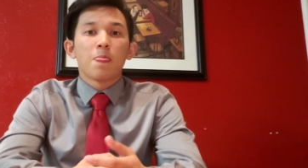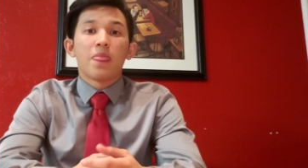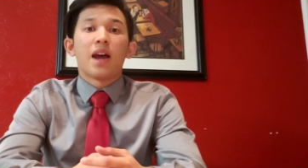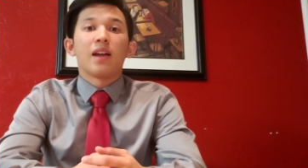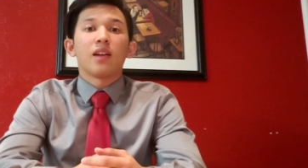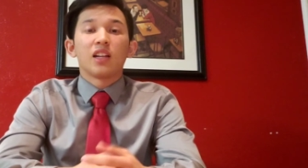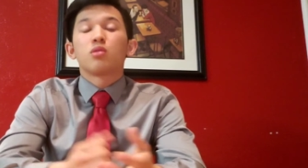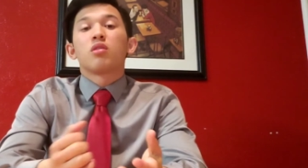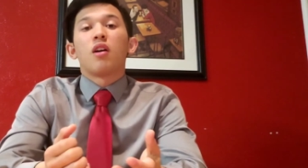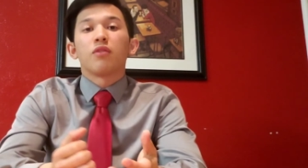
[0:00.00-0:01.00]
that high
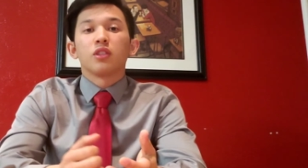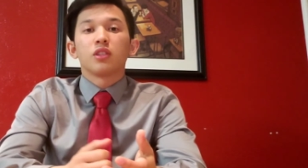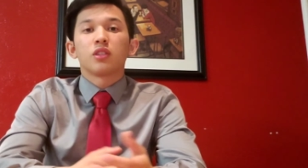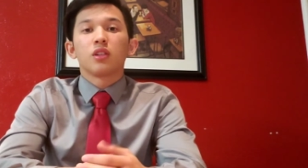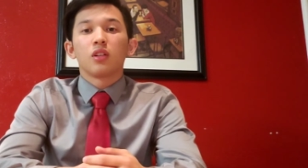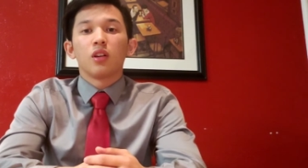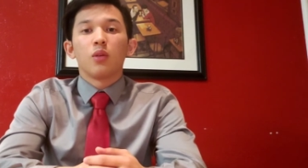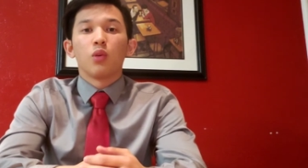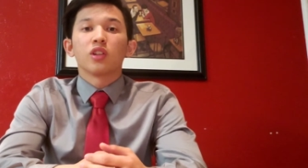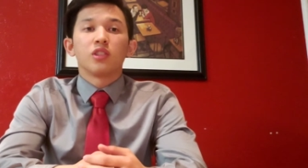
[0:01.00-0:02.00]
school conference
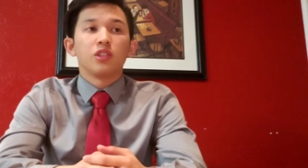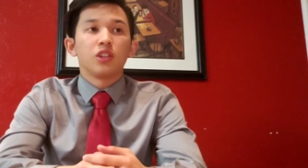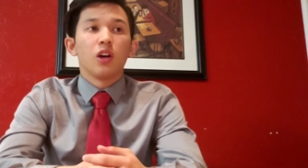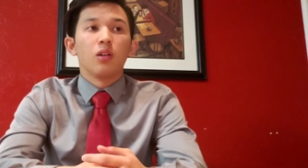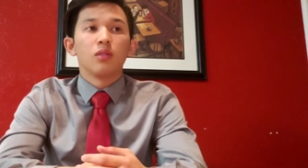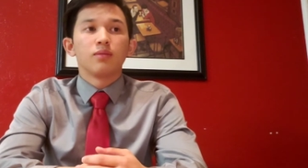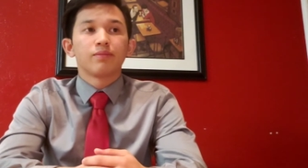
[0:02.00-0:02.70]
works to show.